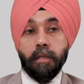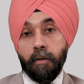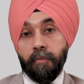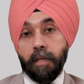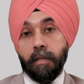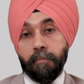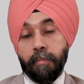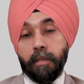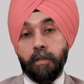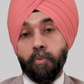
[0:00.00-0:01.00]
even in
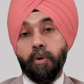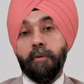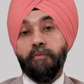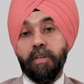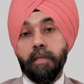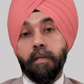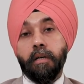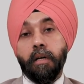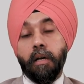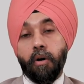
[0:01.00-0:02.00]
patients who are weak
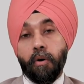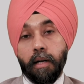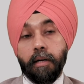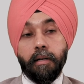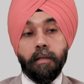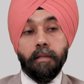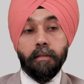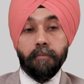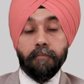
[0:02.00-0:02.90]
or elderly.